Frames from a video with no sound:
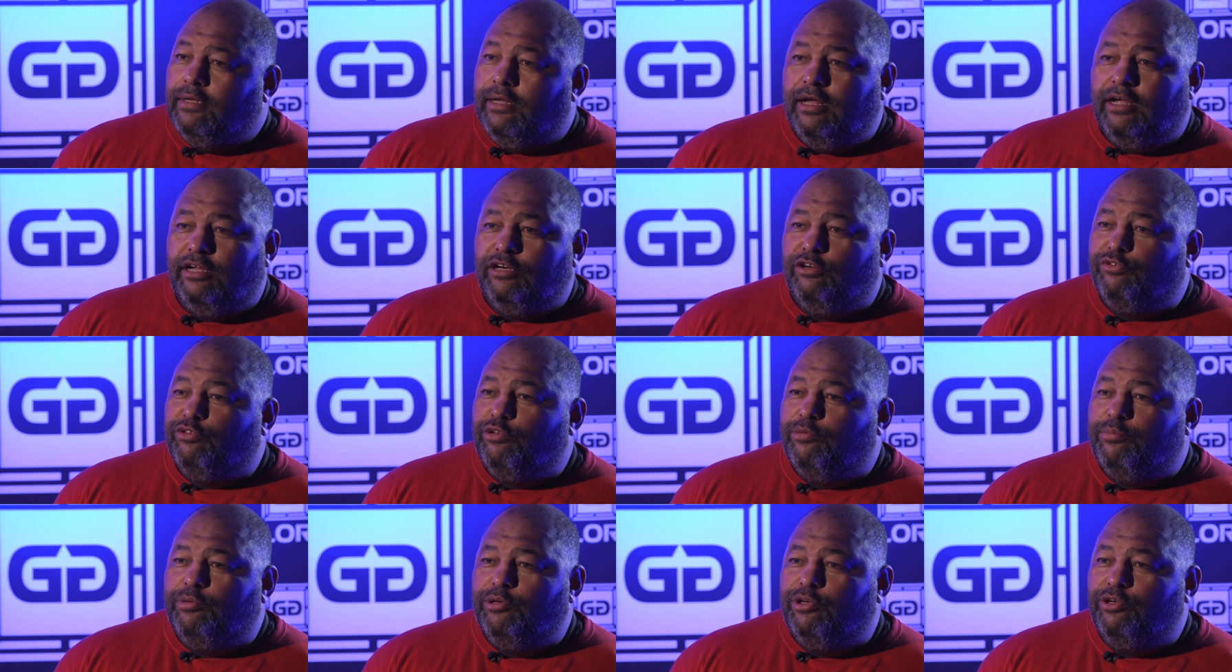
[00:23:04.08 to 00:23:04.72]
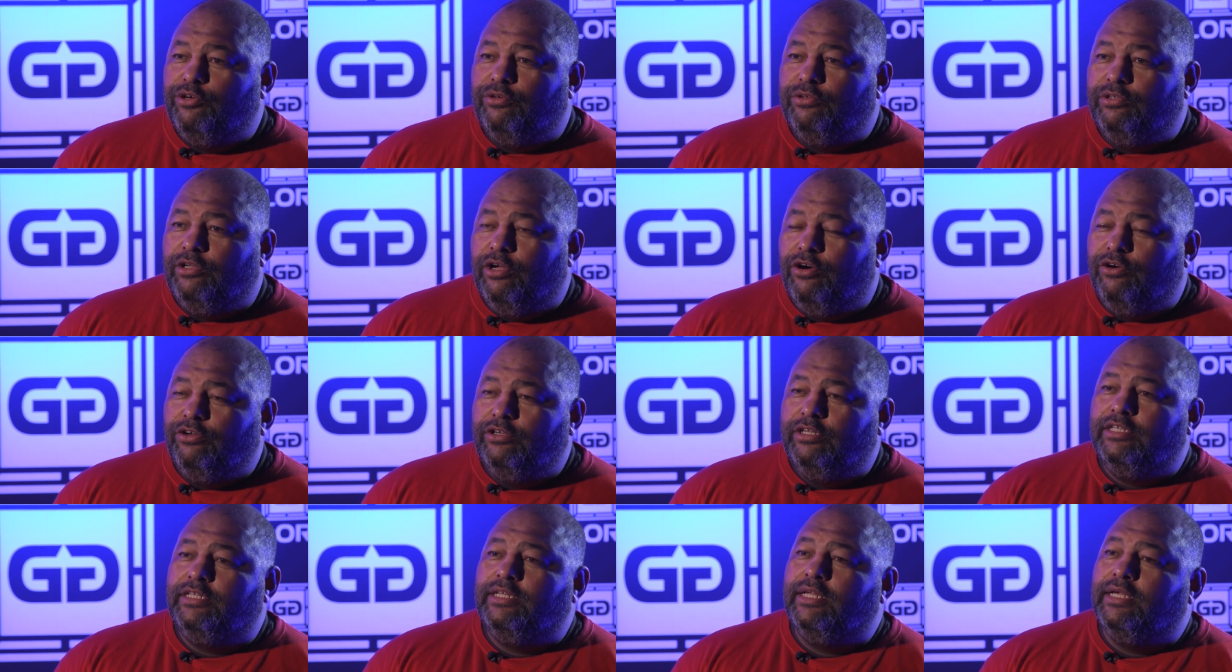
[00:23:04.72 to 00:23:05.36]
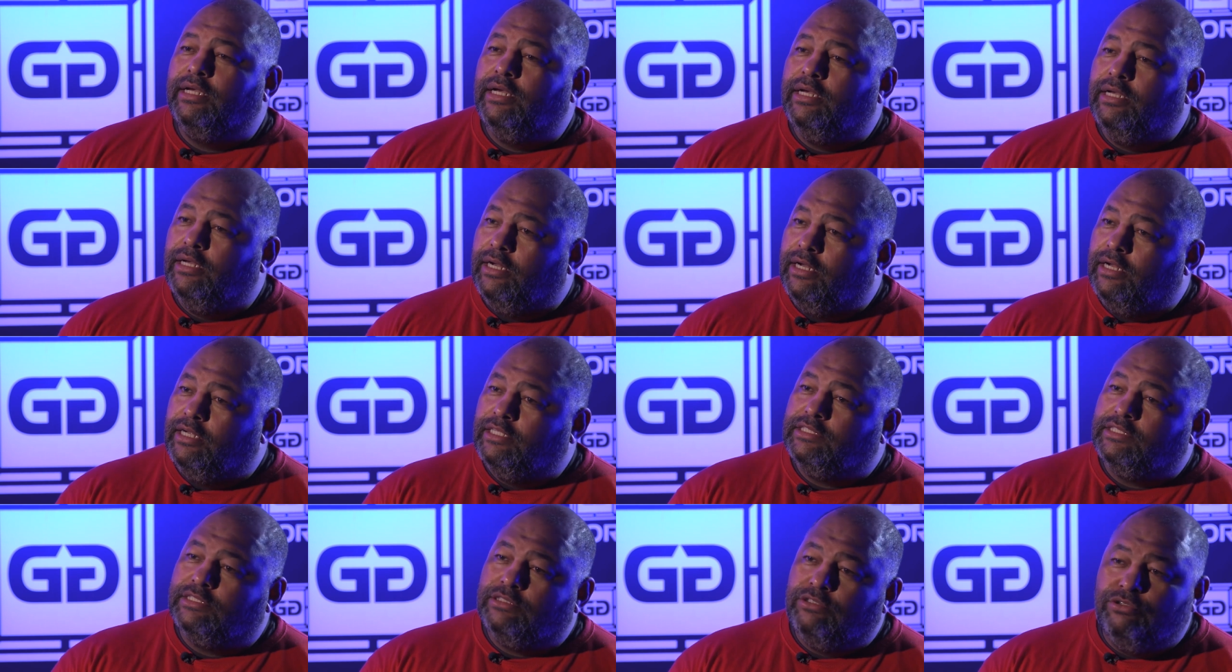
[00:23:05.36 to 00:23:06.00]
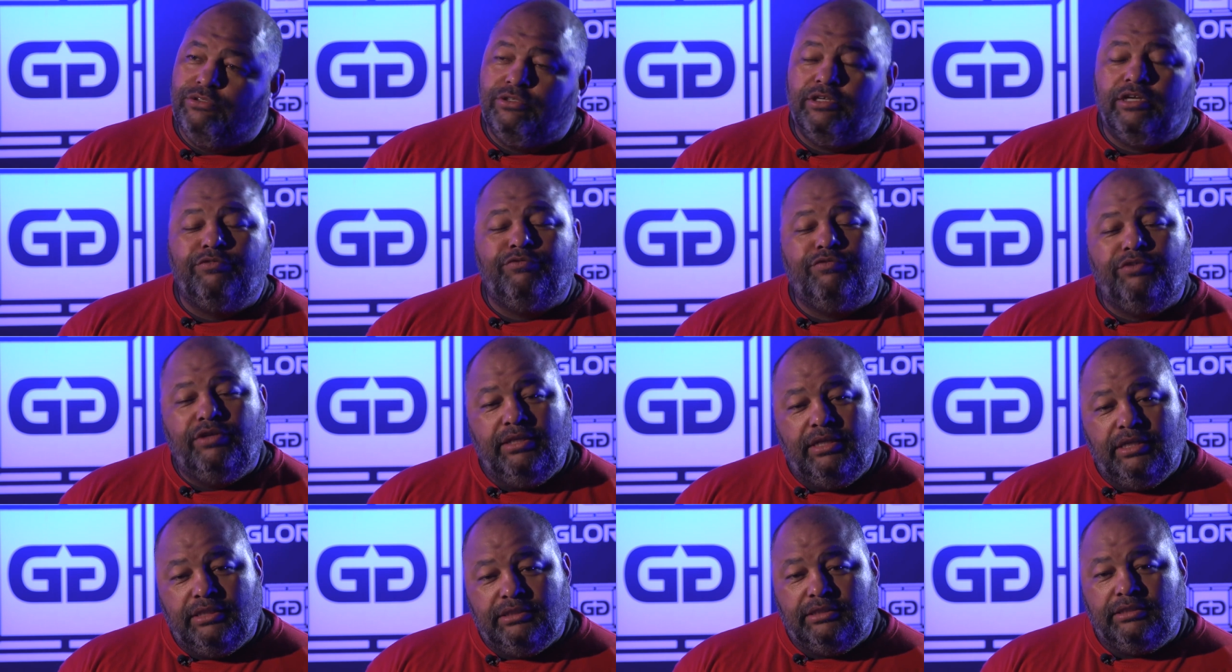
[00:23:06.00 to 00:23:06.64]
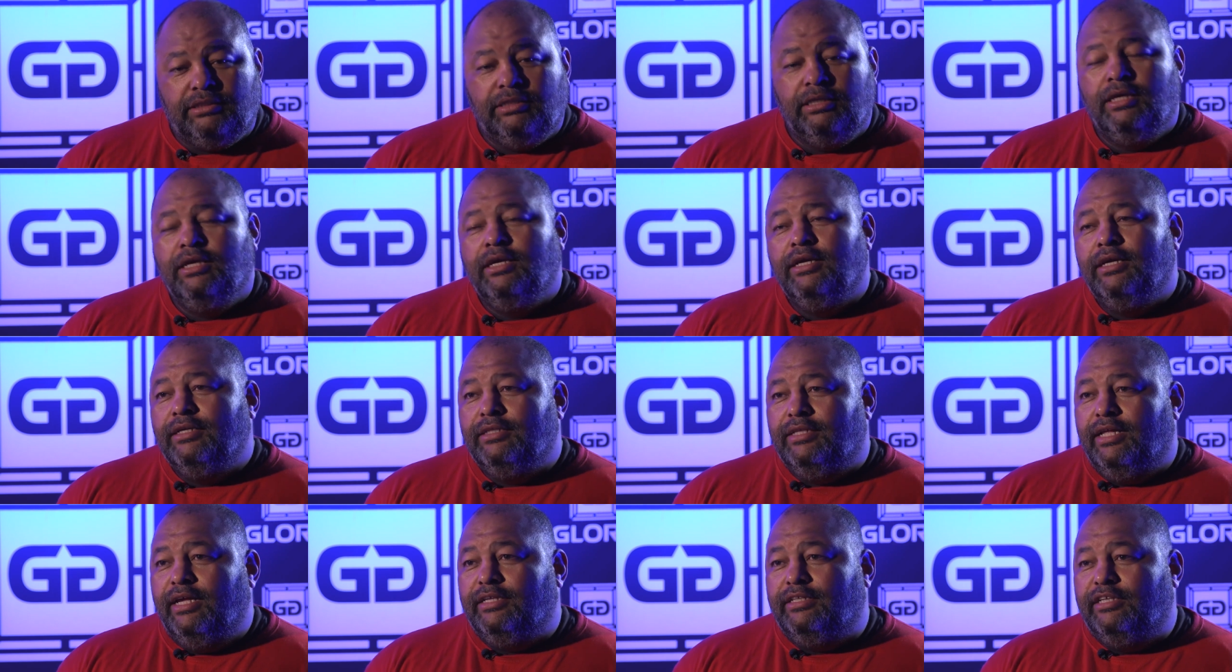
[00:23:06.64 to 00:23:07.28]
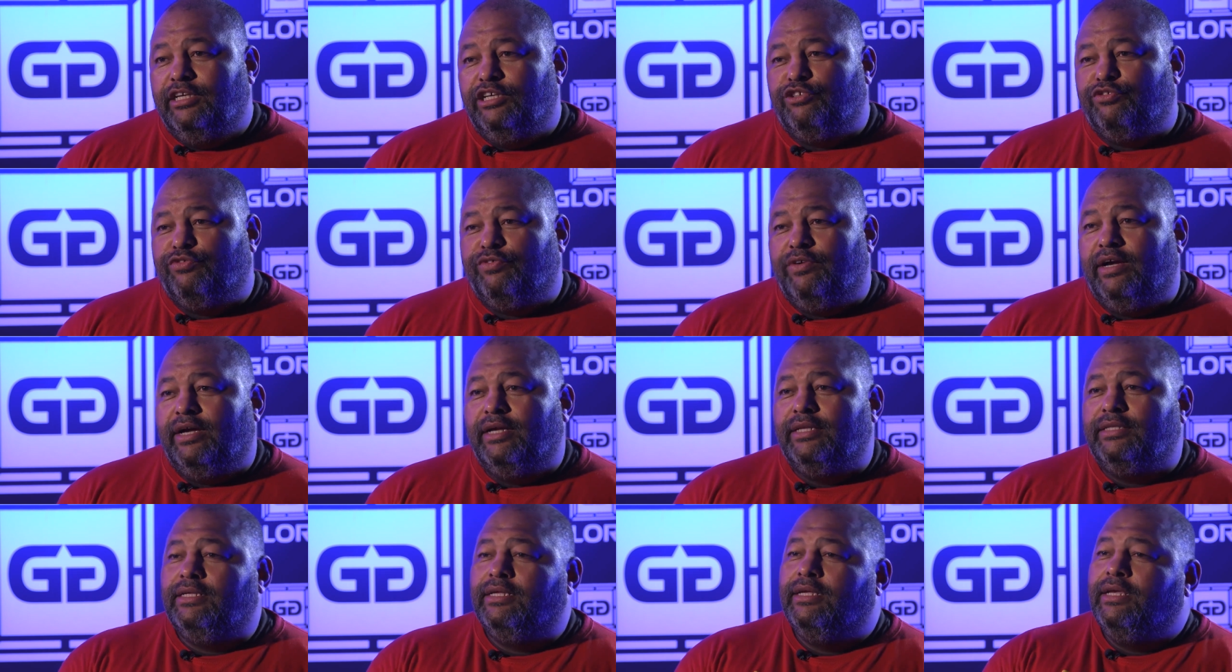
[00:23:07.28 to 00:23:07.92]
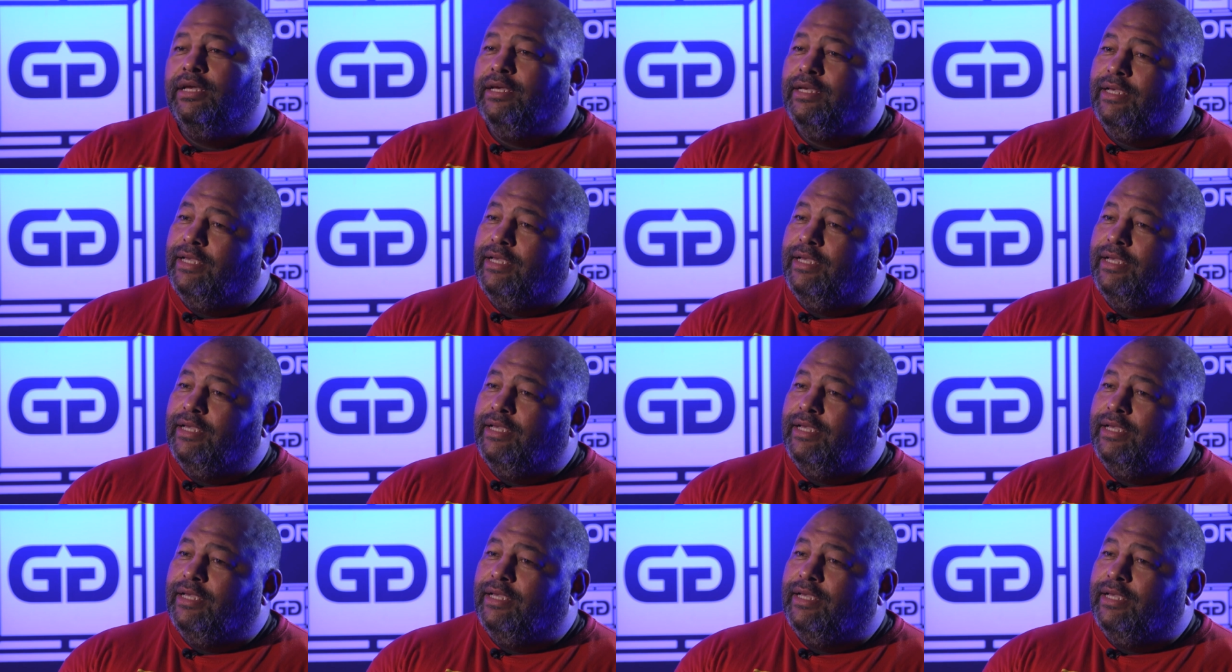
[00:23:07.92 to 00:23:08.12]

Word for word: Out of the blue, the only thing I asked, look, if he does take this fight,